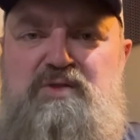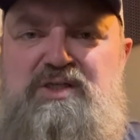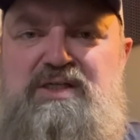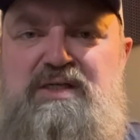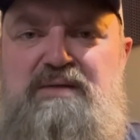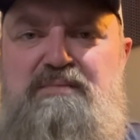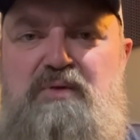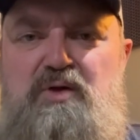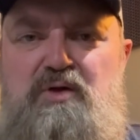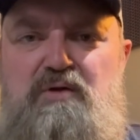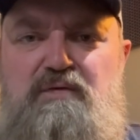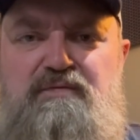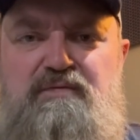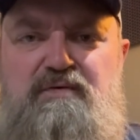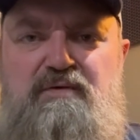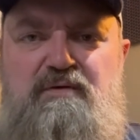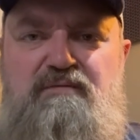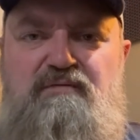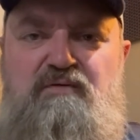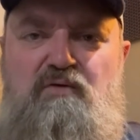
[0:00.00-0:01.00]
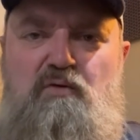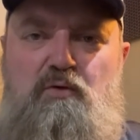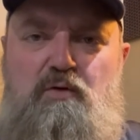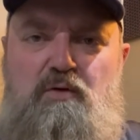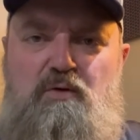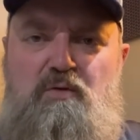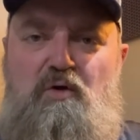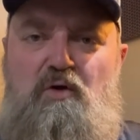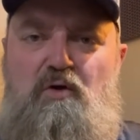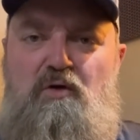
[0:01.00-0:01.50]
she moved to
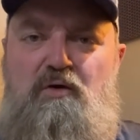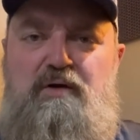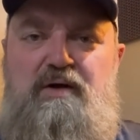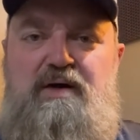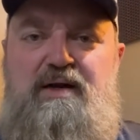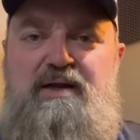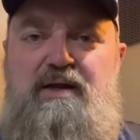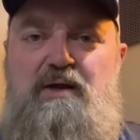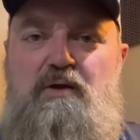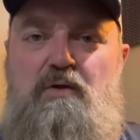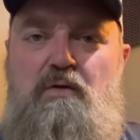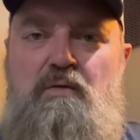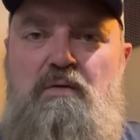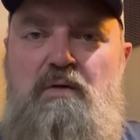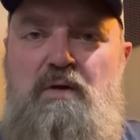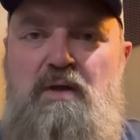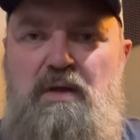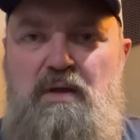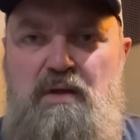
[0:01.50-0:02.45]
Fort Lauderdale.